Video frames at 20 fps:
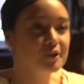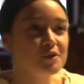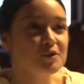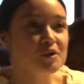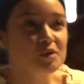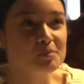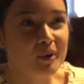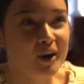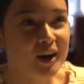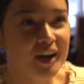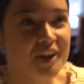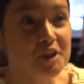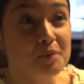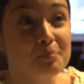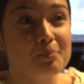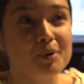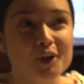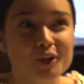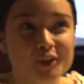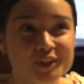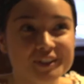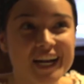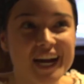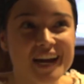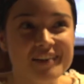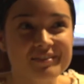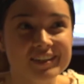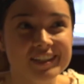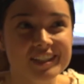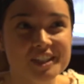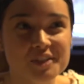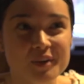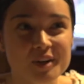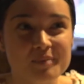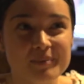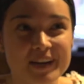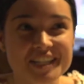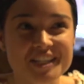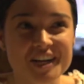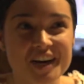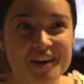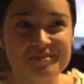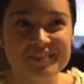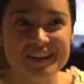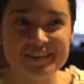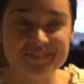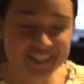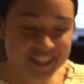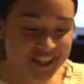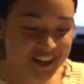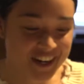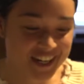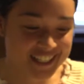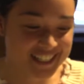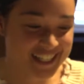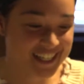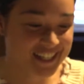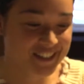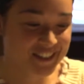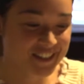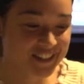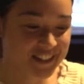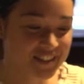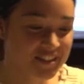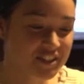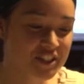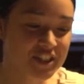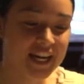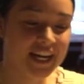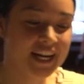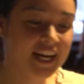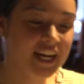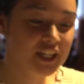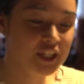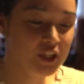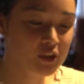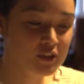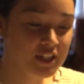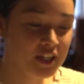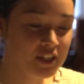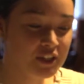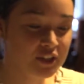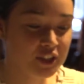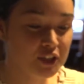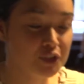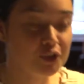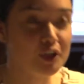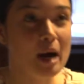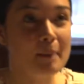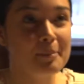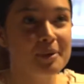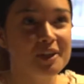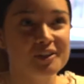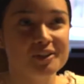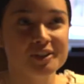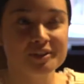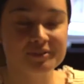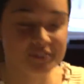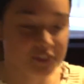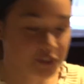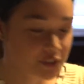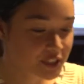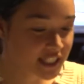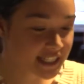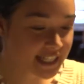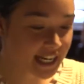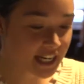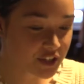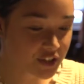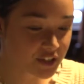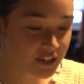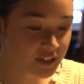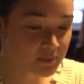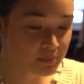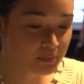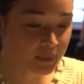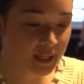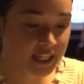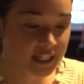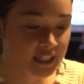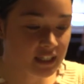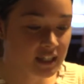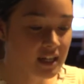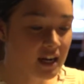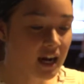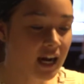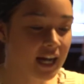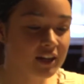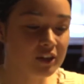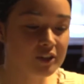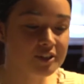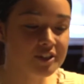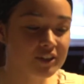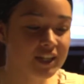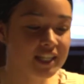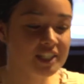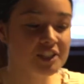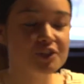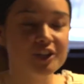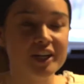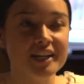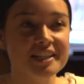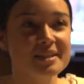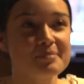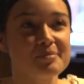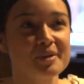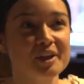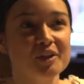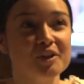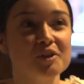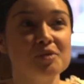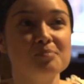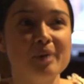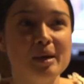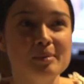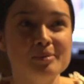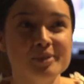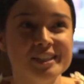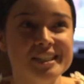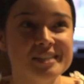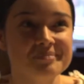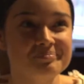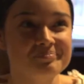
to a bar, the Pearl Diver is one of my top favorite cocktails, so that kind of goes under the tropical and fruity section, but I'd also like to try something a little bubbly.